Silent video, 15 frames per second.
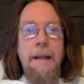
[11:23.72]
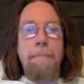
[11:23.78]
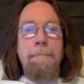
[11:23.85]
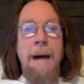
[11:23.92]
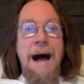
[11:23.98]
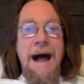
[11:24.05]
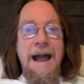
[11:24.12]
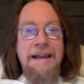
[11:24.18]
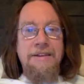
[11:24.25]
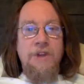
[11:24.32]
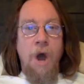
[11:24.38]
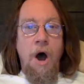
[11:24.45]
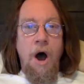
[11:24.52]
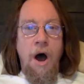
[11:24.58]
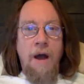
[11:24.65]
My
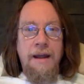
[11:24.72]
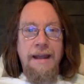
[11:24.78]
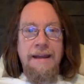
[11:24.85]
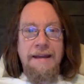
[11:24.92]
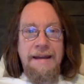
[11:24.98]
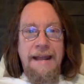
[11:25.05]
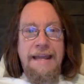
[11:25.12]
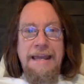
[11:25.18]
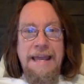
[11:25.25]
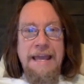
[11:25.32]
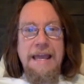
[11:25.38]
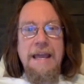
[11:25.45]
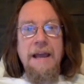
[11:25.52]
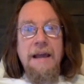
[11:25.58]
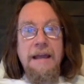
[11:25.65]
dog,
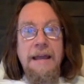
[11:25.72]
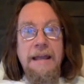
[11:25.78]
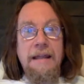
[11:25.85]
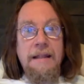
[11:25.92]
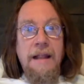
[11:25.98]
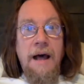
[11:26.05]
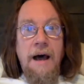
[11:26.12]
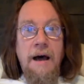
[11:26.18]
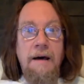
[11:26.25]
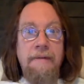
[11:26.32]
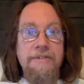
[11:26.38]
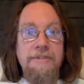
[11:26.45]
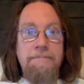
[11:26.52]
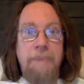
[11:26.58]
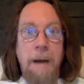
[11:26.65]
Nicky, he
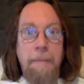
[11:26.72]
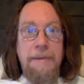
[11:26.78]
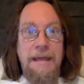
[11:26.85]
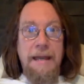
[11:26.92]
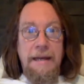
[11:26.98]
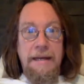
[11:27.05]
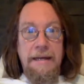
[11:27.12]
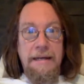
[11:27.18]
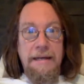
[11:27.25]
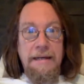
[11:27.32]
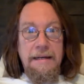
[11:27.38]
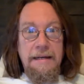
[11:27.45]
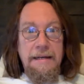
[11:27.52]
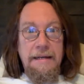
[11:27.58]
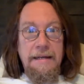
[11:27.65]
loves pumpkin.
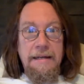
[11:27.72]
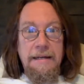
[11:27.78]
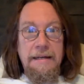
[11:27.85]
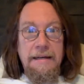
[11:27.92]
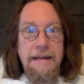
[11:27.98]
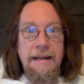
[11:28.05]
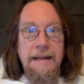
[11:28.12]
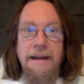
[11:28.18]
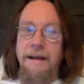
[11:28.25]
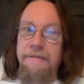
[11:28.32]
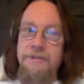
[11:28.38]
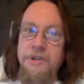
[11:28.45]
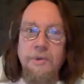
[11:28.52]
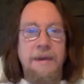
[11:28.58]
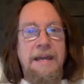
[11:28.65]
He
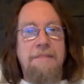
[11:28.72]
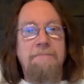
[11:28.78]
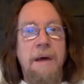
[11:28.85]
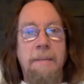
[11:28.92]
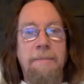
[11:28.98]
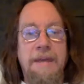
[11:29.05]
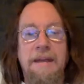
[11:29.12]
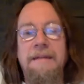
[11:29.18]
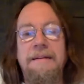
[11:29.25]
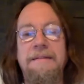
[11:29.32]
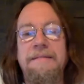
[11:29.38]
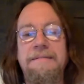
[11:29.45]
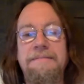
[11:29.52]
loves to eat pumpkin.